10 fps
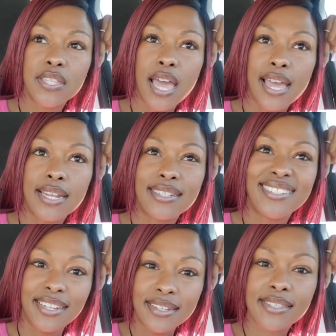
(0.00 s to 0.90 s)

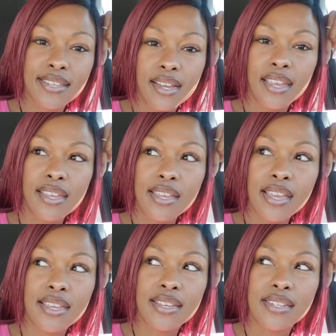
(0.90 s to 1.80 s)
that dick sucking
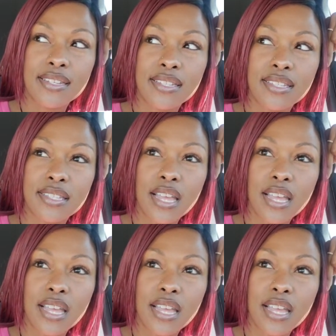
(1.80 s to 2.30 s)
is